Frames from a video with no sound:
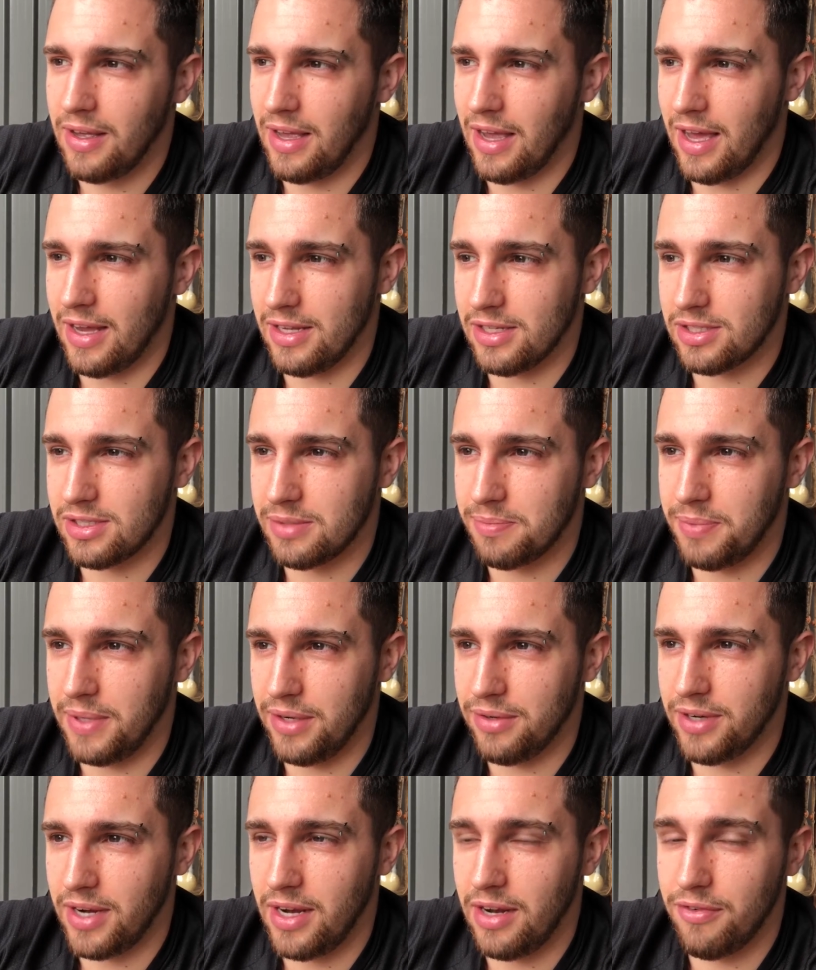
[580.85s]
and it's
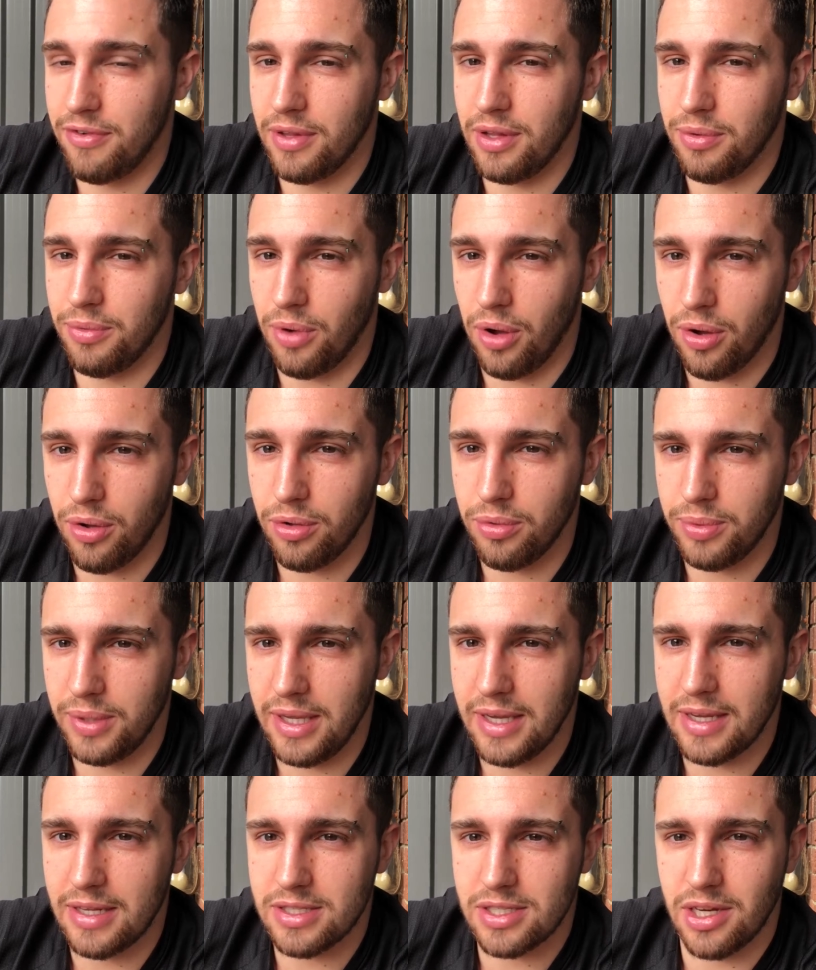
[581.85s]
been raining for the whole
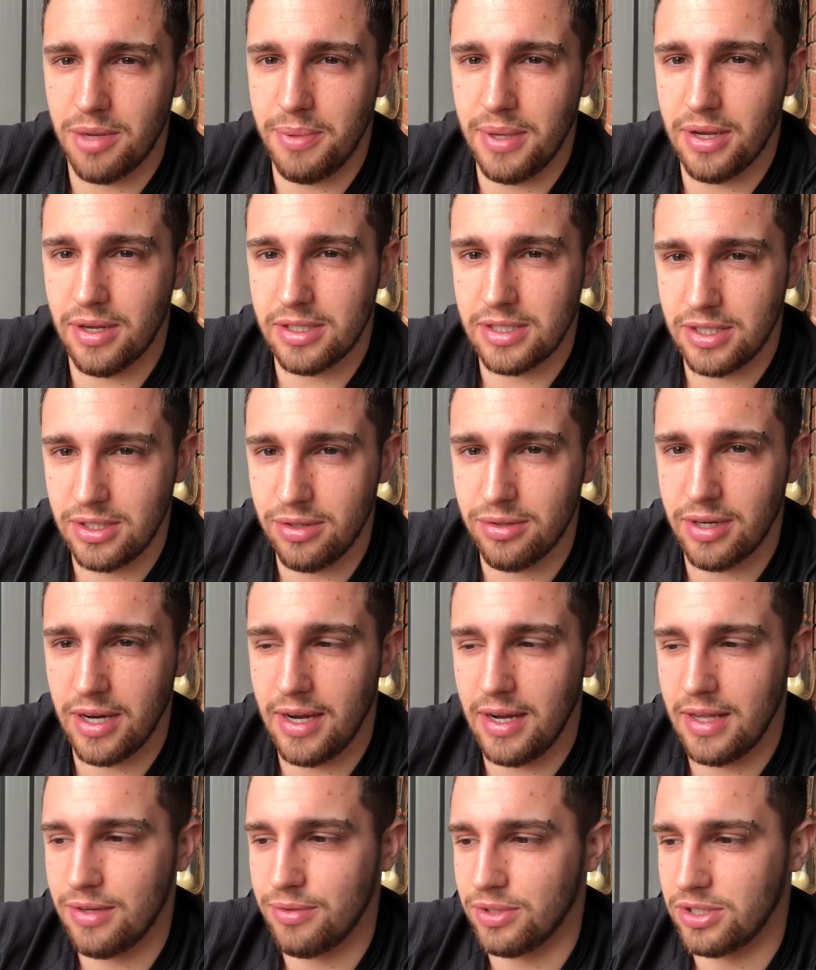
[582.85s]
week, and it's going to be continue
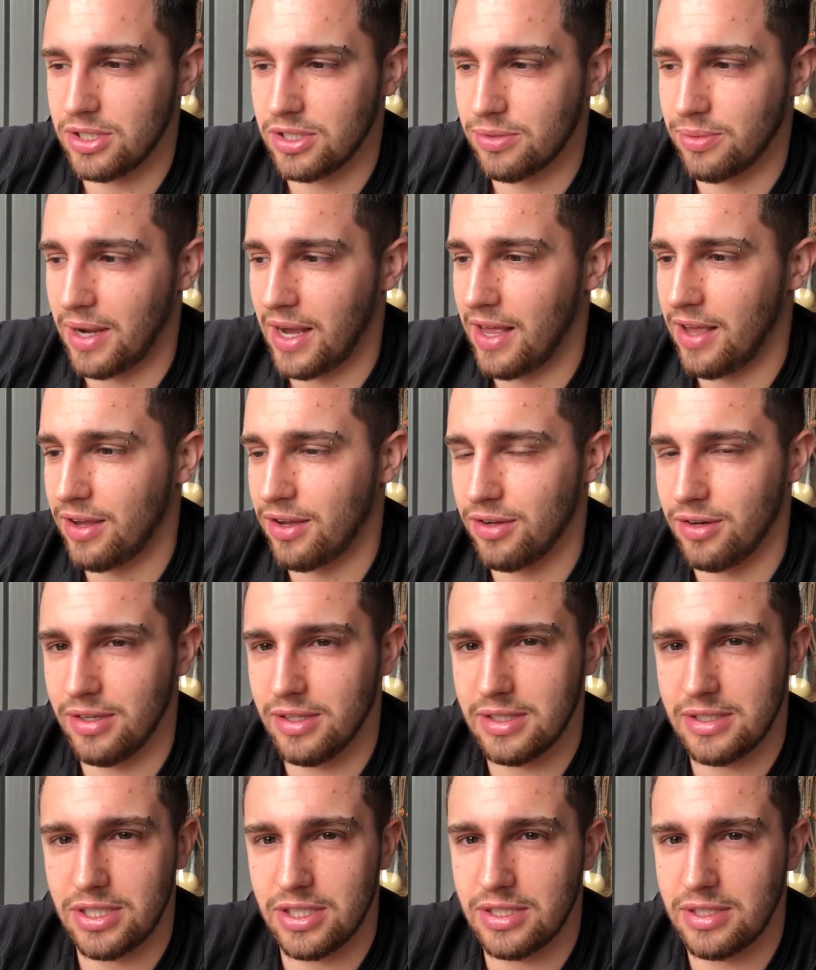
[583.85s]
raining, which is why I
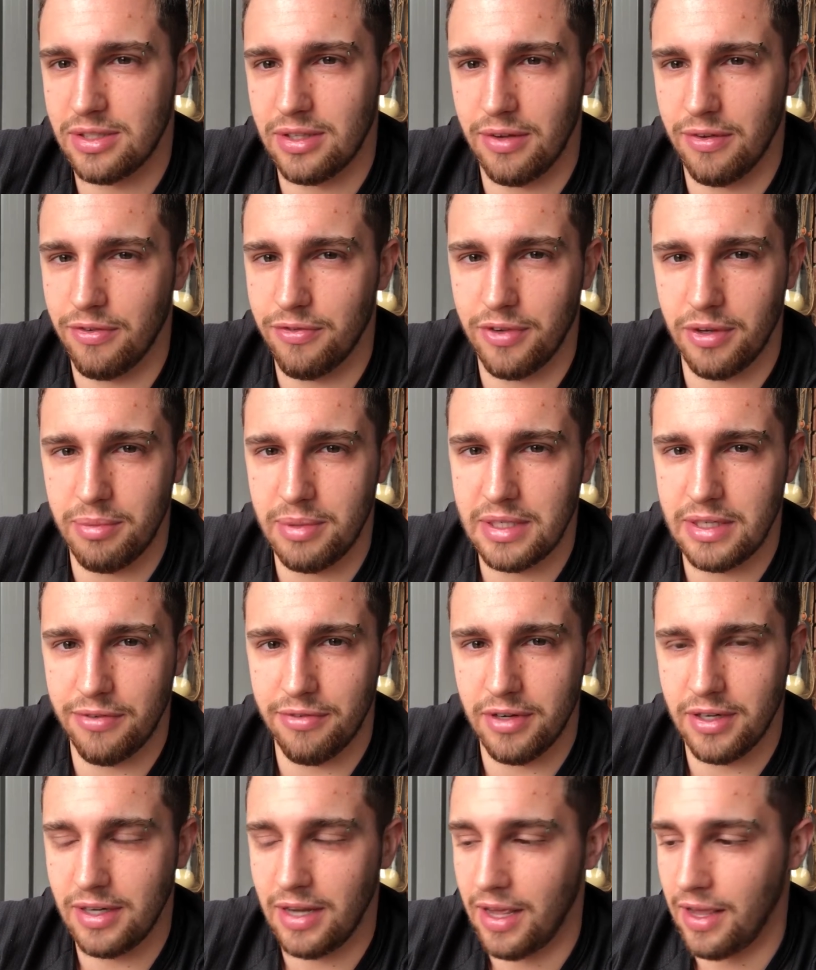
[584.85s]
couldn't just film a
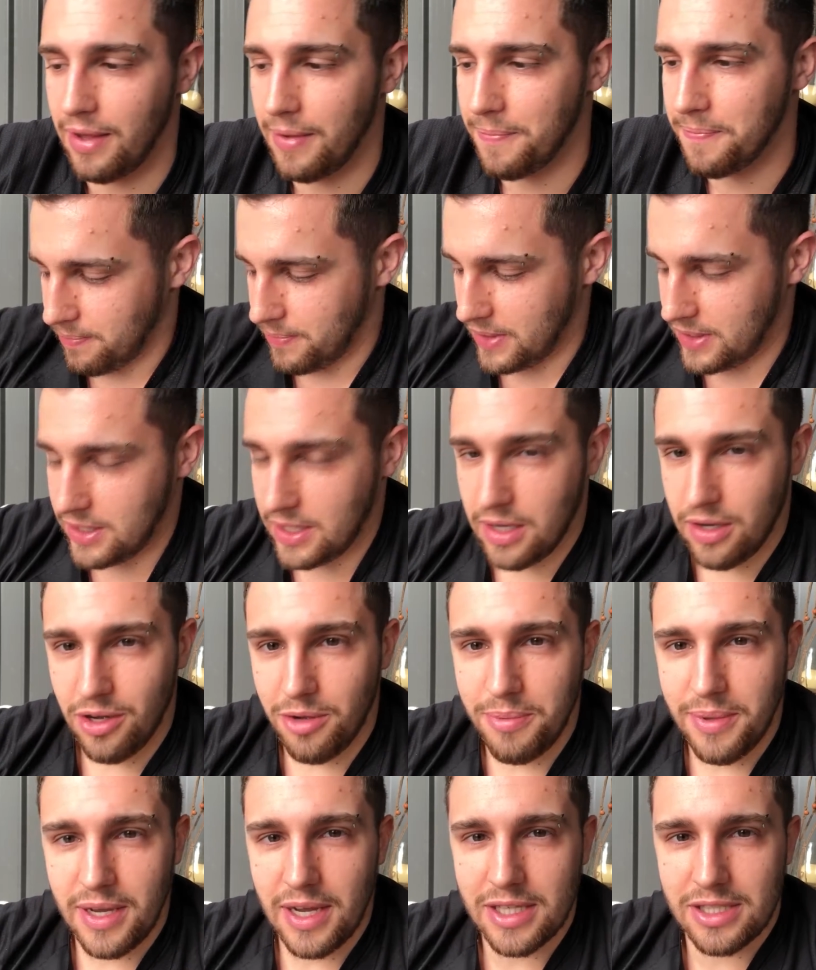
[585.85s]
different day. But yeah, I
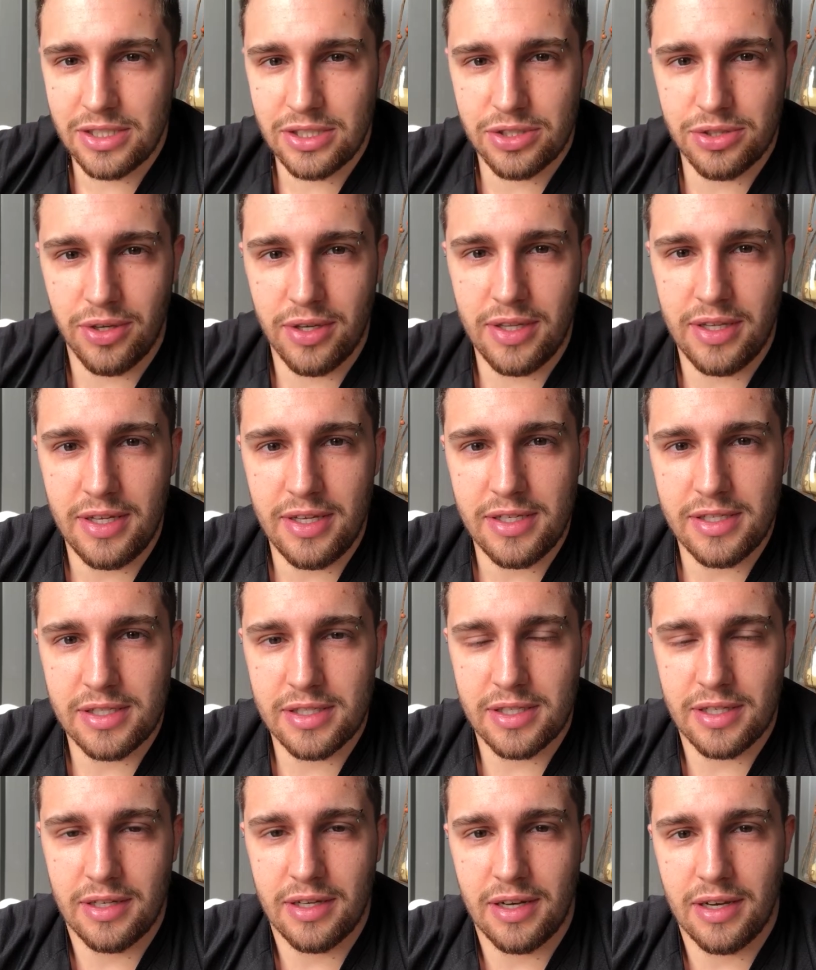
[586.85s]
hope you guys enjoy
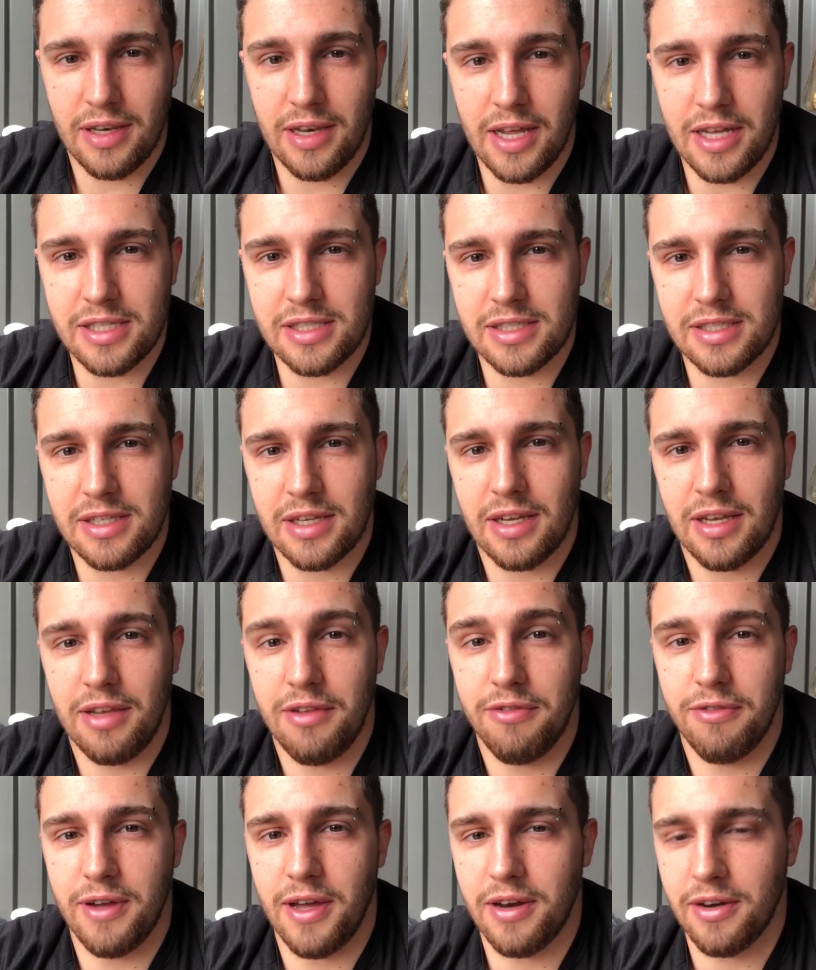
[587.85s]
these less
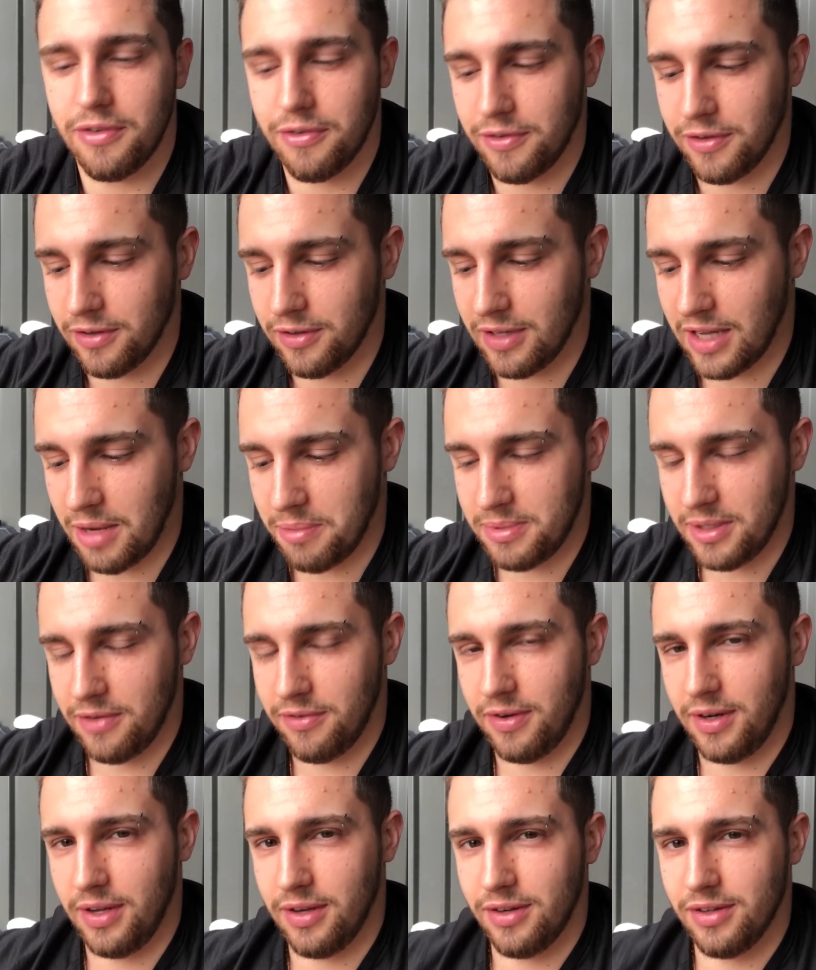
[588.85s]
eventful update
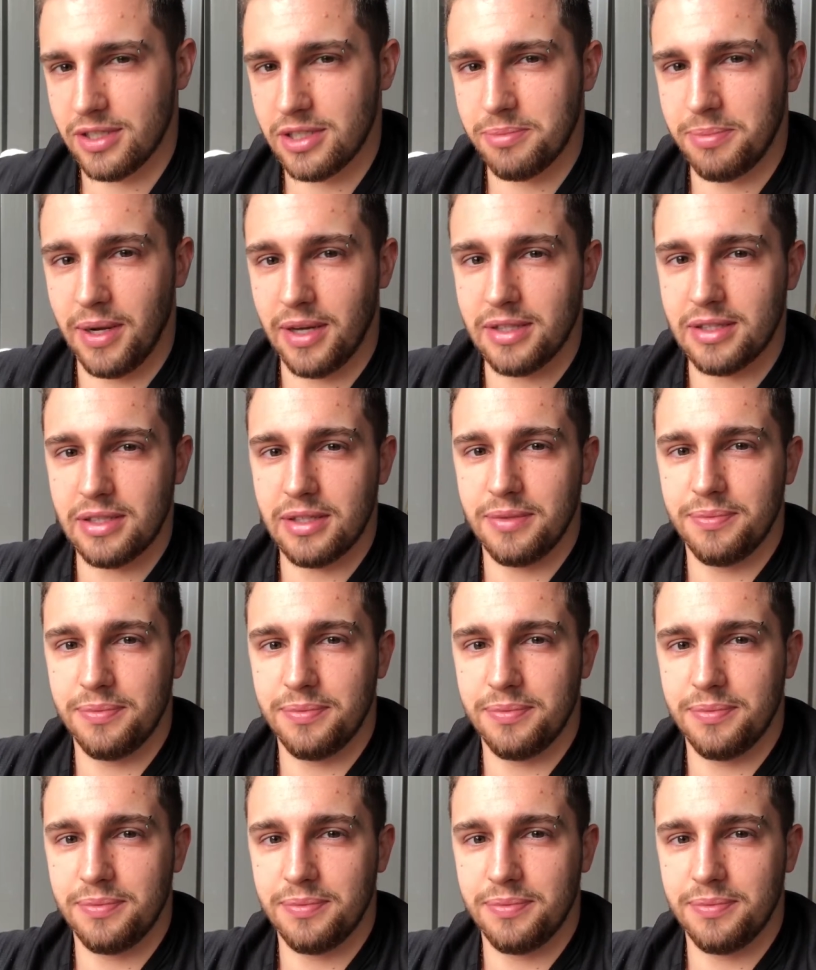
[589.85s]
videos, but